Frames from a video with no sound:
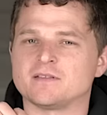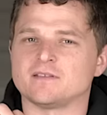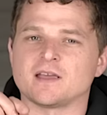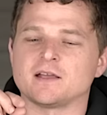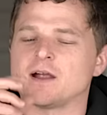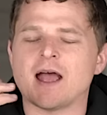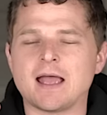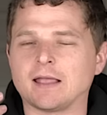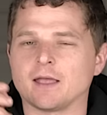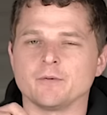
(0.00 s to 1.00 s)
it's the secondary,
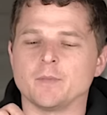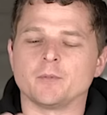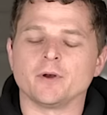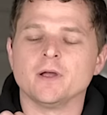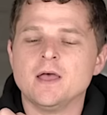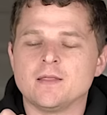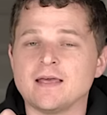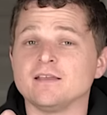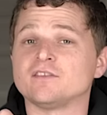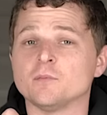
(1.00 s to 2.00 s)
I can't remember,
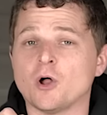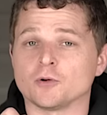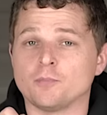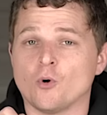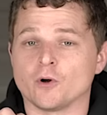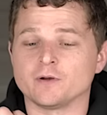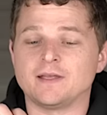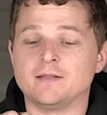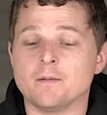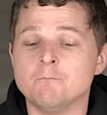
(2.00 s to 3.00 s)
a smaller port
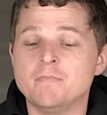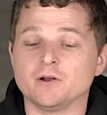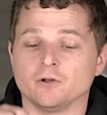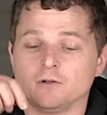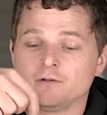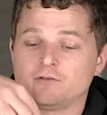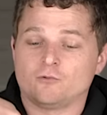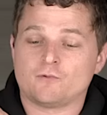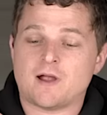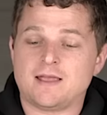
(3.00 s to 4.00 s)
in the middle.
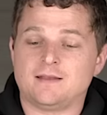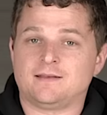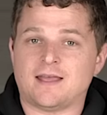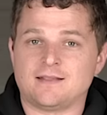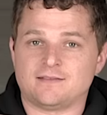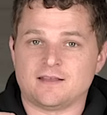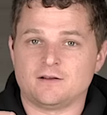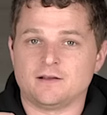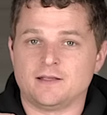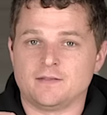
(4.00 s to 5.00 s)
So right dead
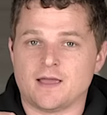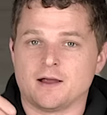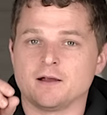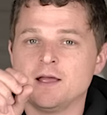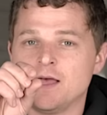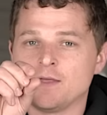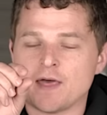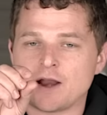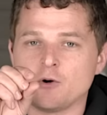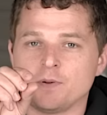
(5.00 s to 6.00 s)
center in there,
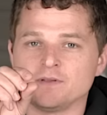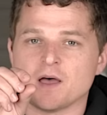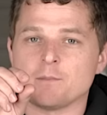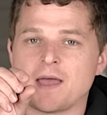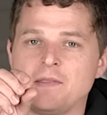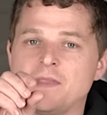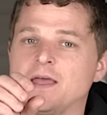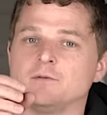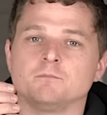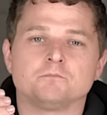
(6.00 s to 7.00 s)
that opens up, and
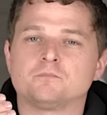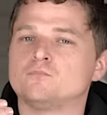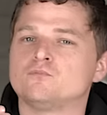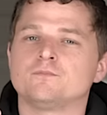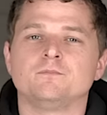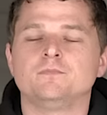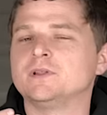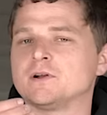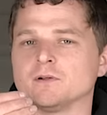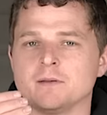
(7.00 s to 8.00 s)
then
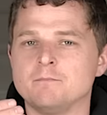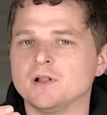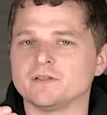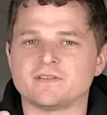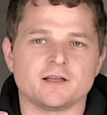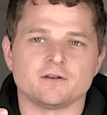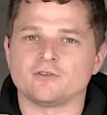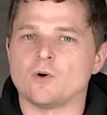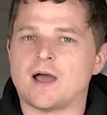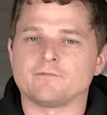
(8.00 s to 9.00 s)
literally a millisecond or
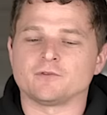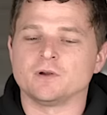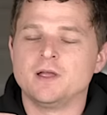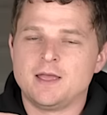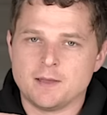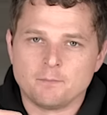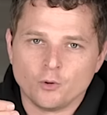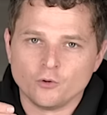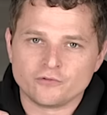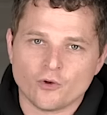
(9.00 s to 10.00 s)
so after, it
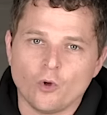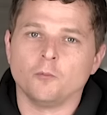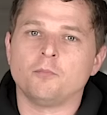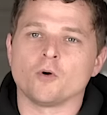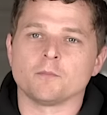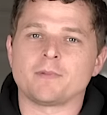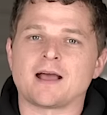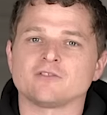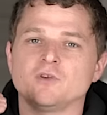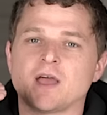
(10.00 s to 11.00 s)
pulls the whole port
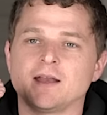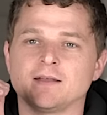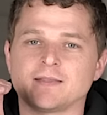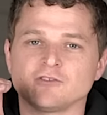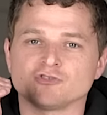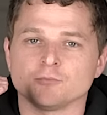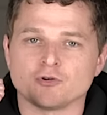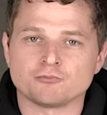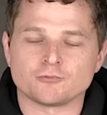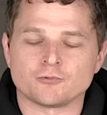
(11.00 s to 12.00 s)
back. So you kind of get that chirp,
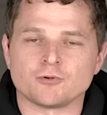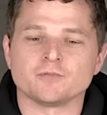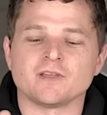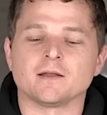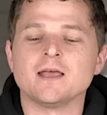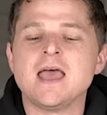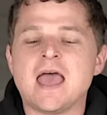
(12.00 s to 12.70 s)
chirp, chirp, chirp, chirp sound.